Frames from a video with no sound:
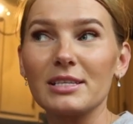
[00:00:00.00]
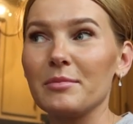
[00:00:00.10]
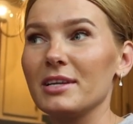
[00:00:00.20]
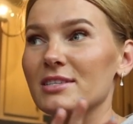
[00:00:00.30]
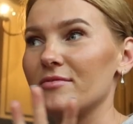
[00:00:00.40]
I
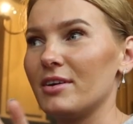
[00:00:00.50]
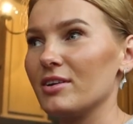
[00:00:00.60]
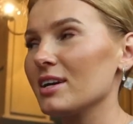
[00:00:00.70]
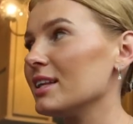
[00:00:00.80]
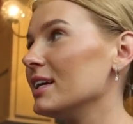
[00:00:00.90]
mean, it's
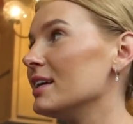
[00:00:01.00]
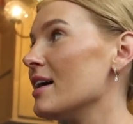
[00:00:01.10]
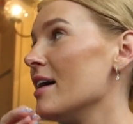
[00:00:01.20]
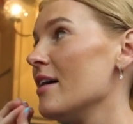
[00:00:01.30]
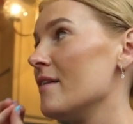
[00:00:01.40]
very clean,
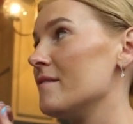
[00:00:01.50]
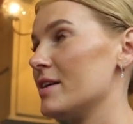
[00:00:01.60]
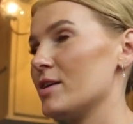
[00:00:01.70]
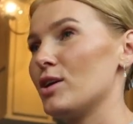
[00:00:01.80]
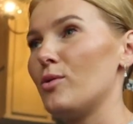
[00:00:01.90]

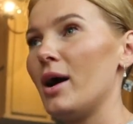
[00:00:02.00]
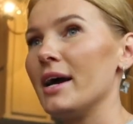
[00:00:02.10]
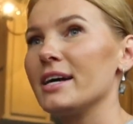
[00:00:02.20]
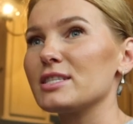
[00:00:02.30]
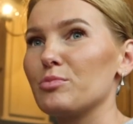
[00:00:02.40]
very
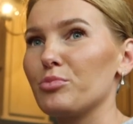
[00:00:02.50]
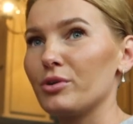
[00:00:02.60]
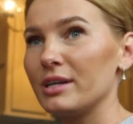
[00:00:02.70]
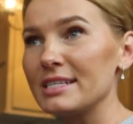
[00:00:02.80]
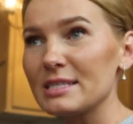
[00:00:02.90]
quiet, it's
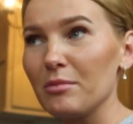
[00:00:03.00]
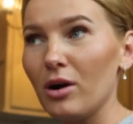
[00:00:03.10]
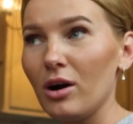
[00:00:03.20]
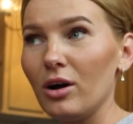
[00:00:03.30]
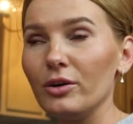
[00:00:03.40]
pretty
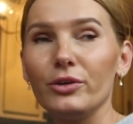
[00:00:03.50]
small.